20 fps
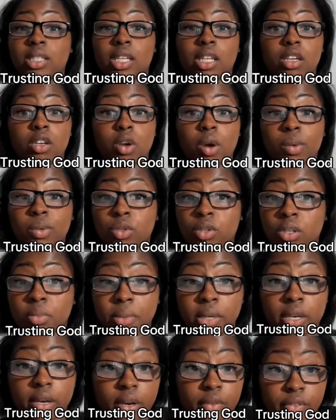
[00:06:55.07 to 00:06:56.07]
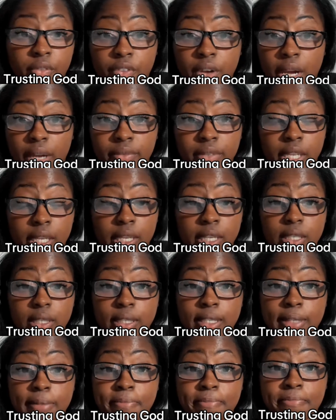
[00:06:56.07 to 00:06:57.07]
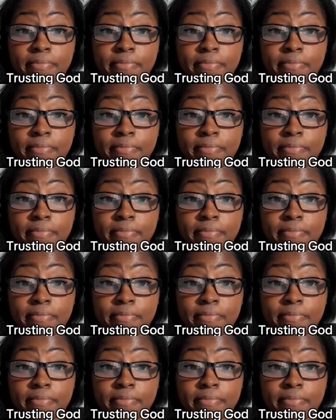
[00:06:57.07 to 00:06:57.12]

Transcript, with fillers: Didn't know I was going to be there for five days